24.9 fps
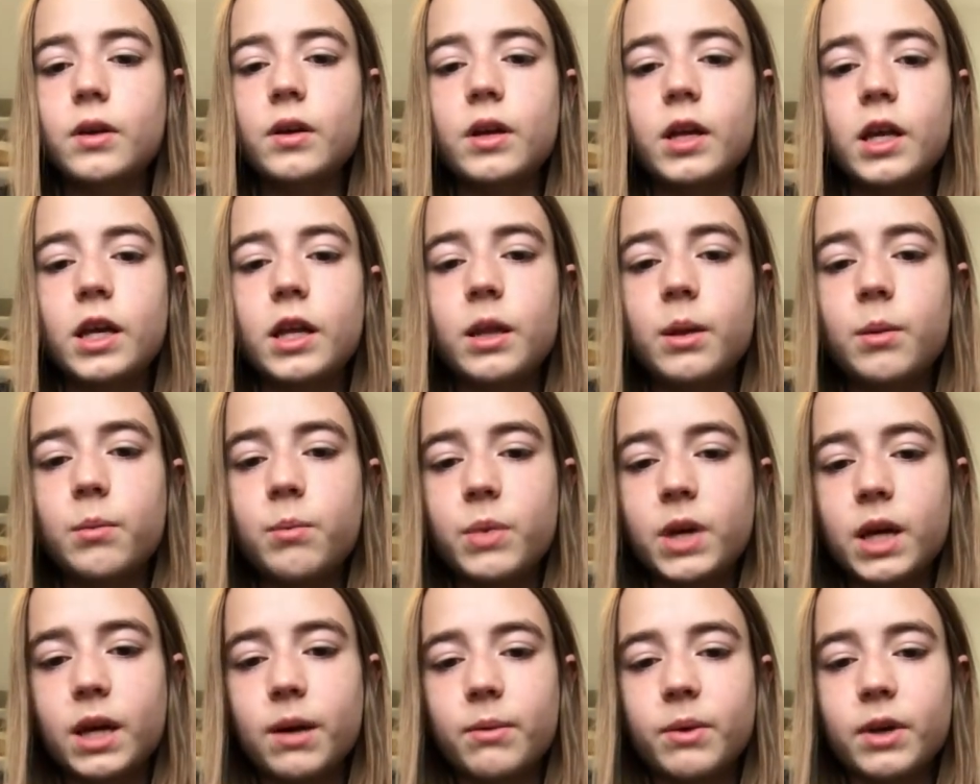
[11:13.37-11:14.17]
And then
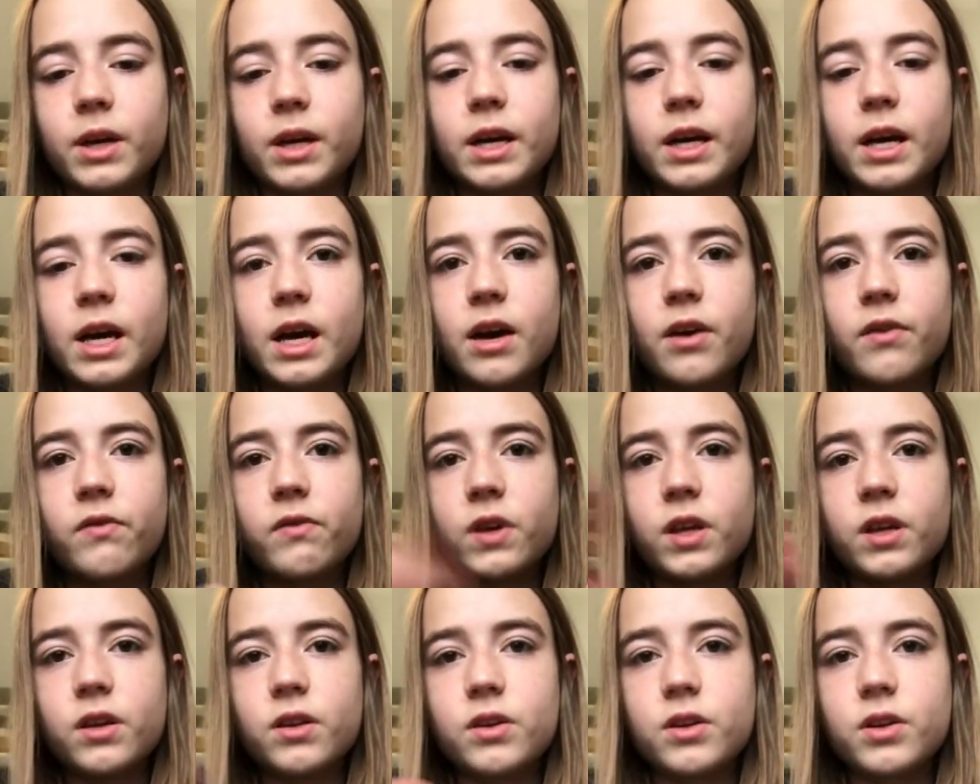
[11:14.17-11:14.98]
bam, you got a
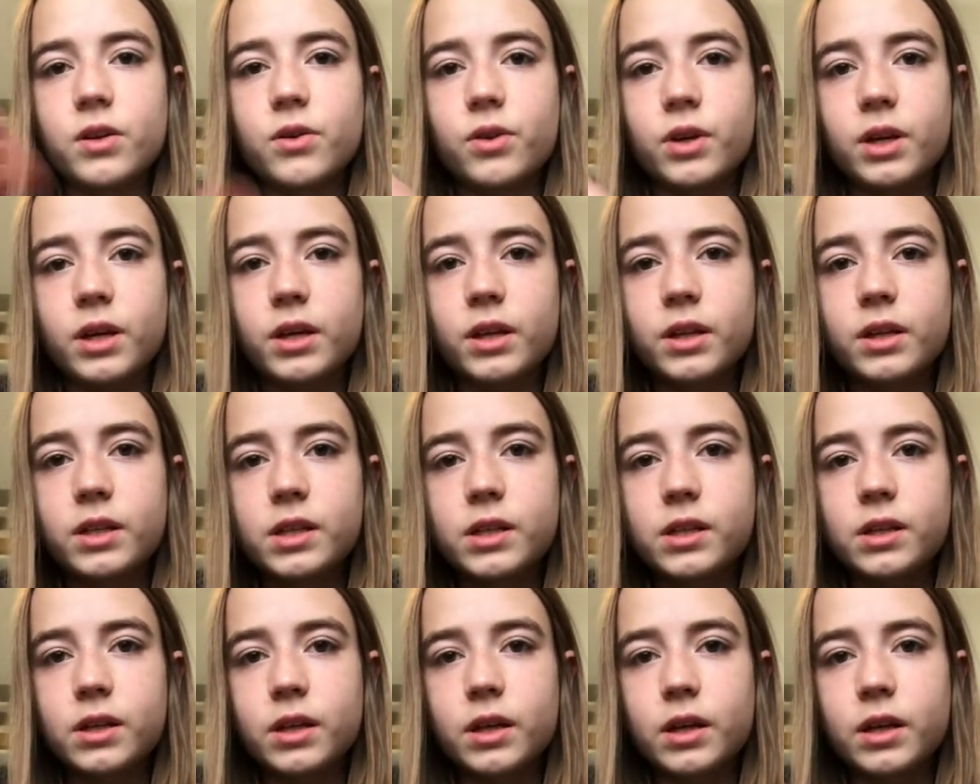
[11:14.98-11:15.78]
half-eaten
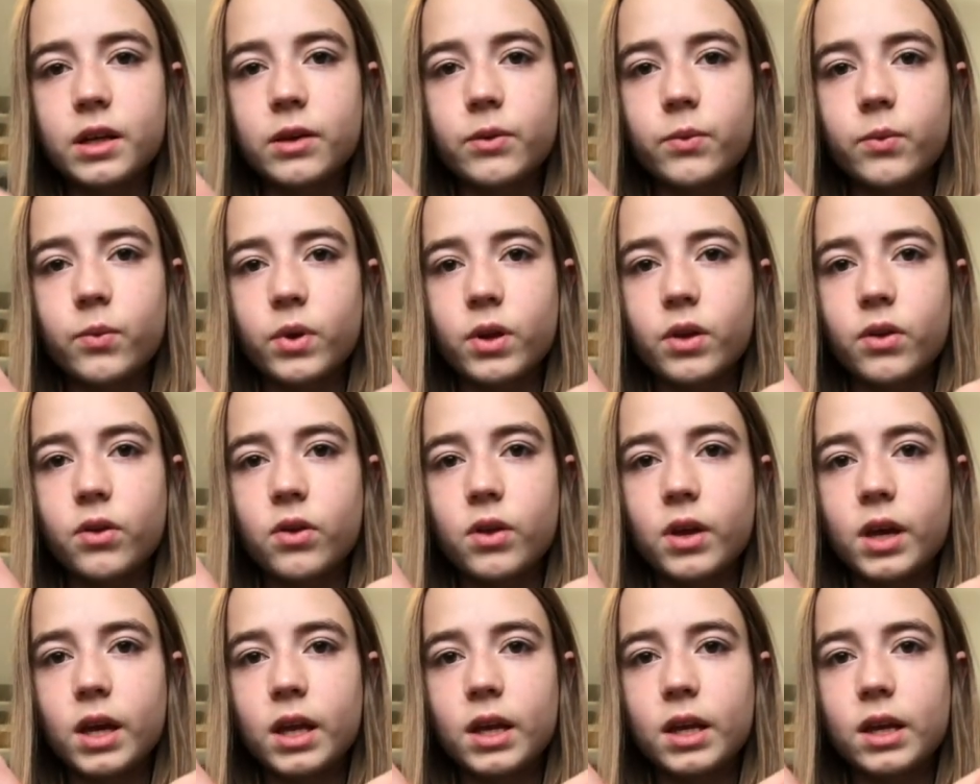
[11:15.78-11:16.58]
donut with
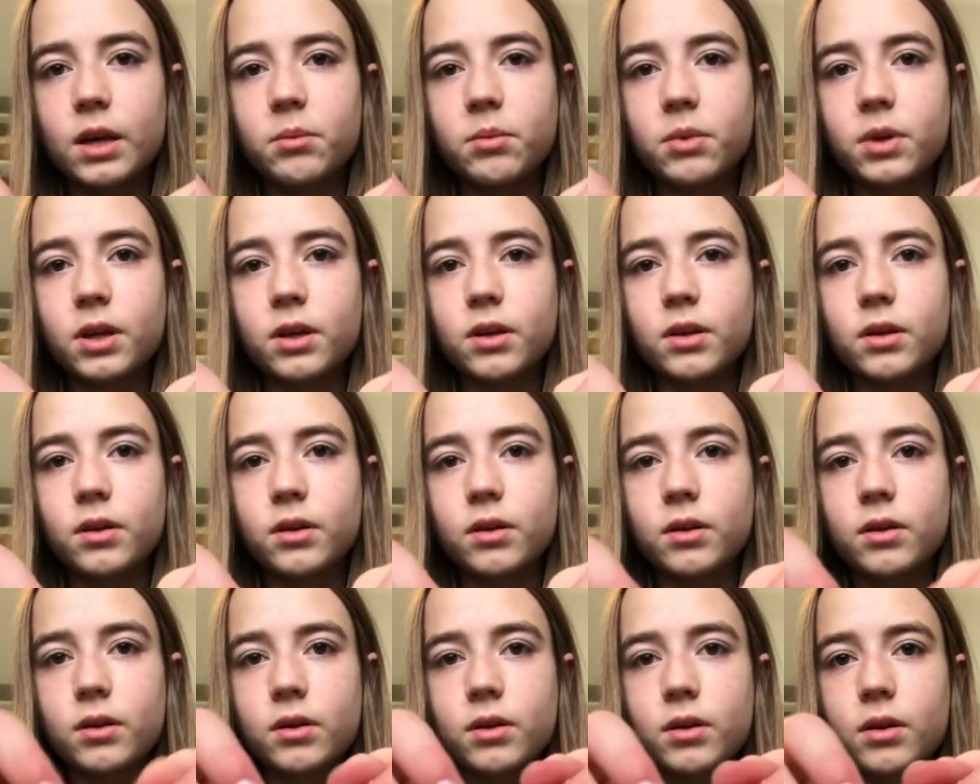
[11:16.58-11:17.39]
a napkin.
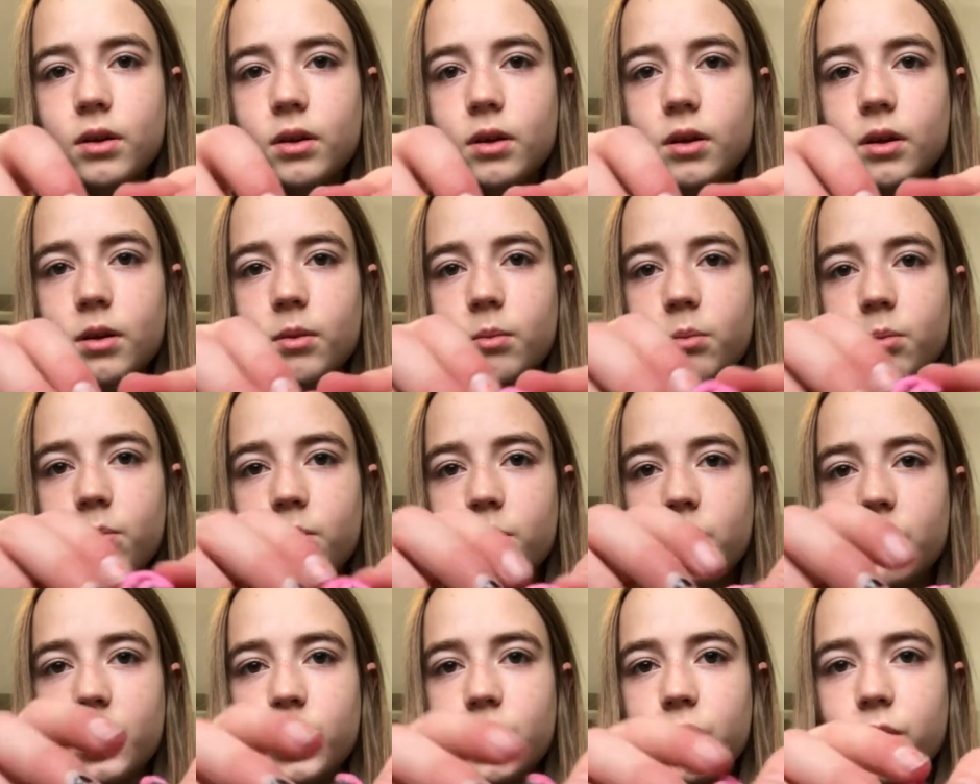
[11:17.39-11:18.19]

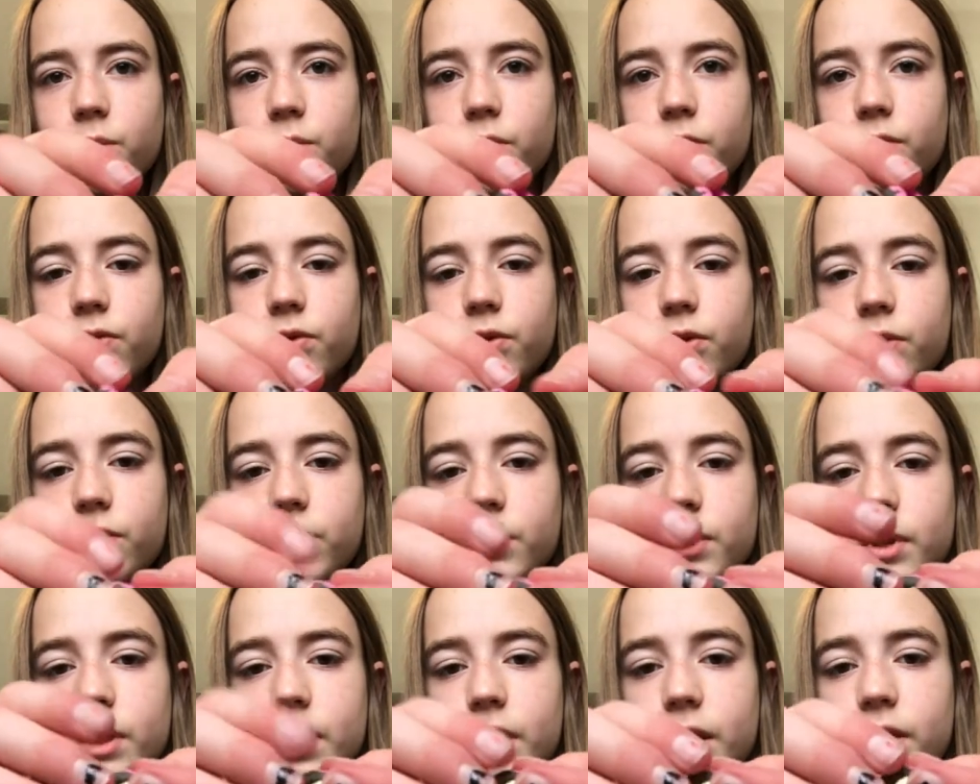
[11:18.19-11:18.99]
Beautiful.
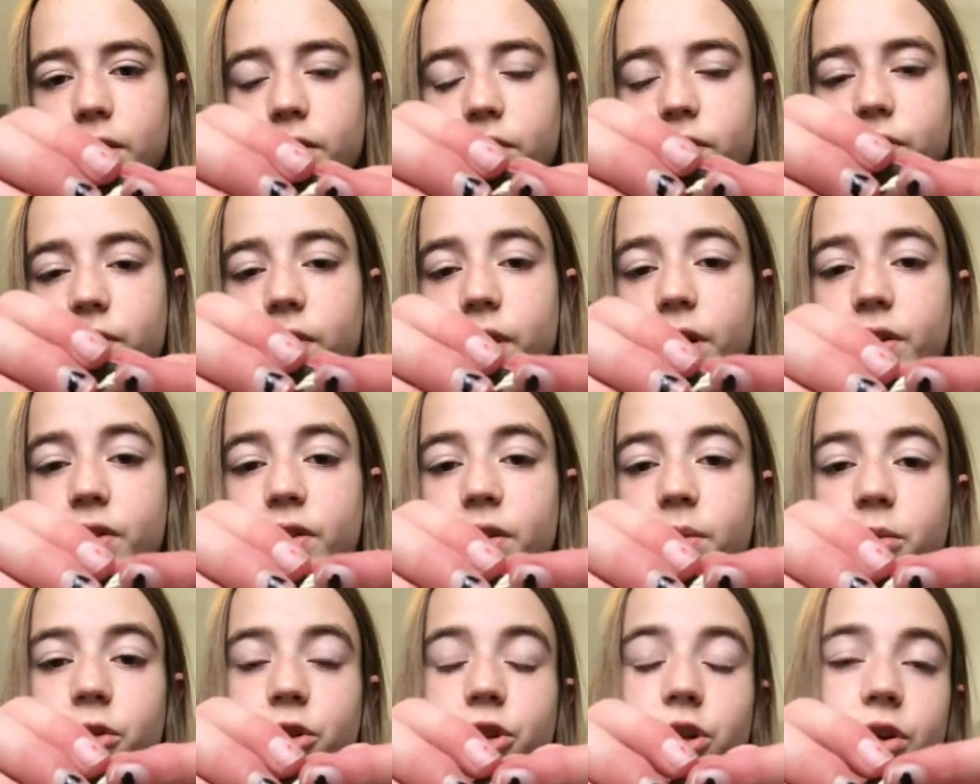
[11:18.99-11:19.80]
It's very
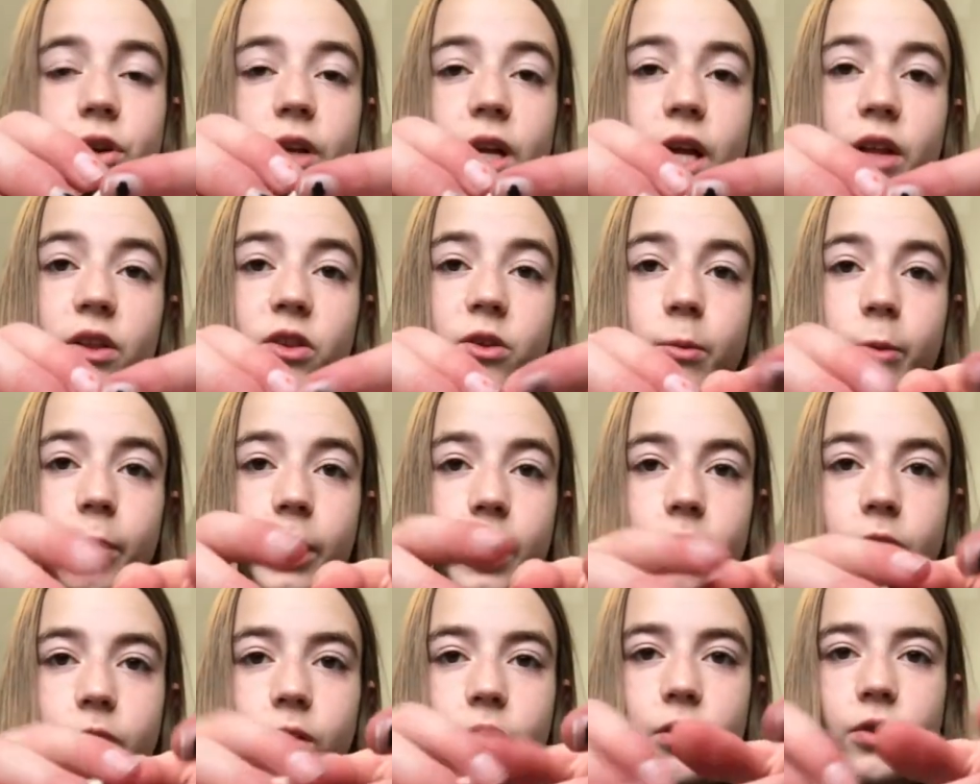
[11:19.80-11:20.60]
simple, and you can add
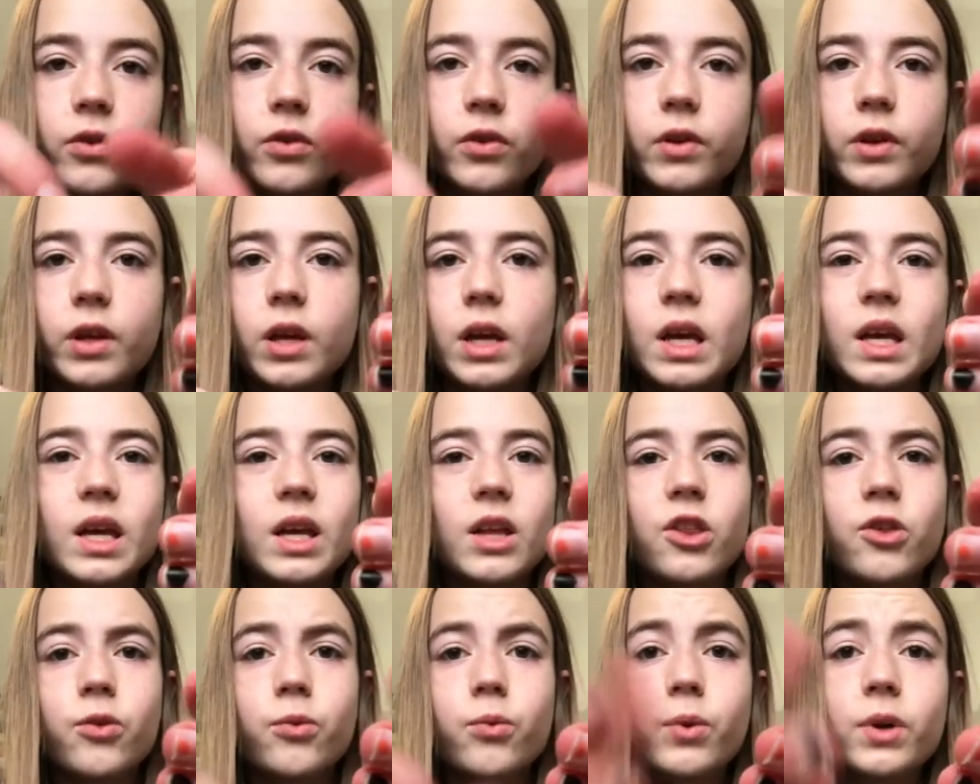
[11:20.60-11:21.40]
sprinkles.
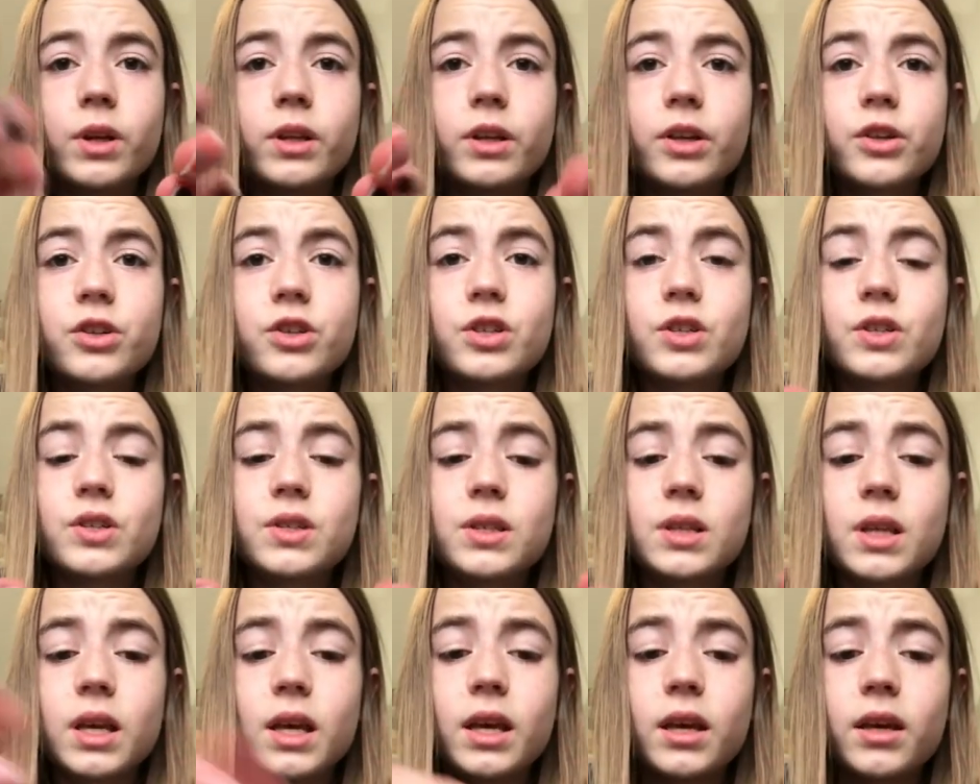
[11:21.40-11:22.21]
It's really
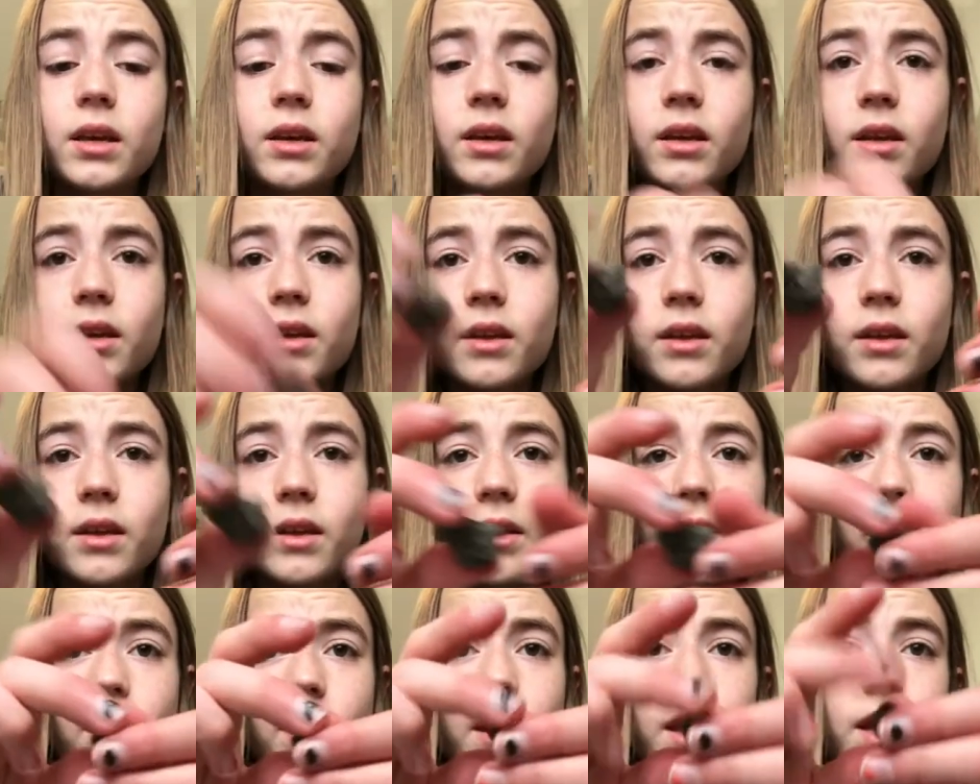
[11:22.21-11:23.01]
just like
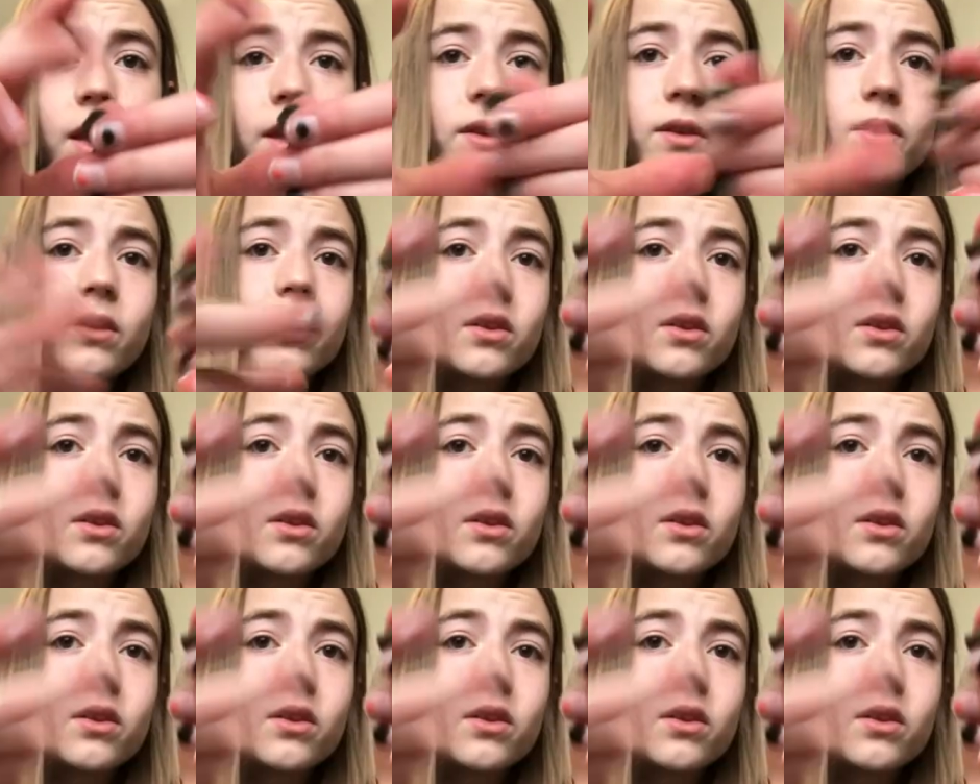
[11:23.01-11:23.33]
this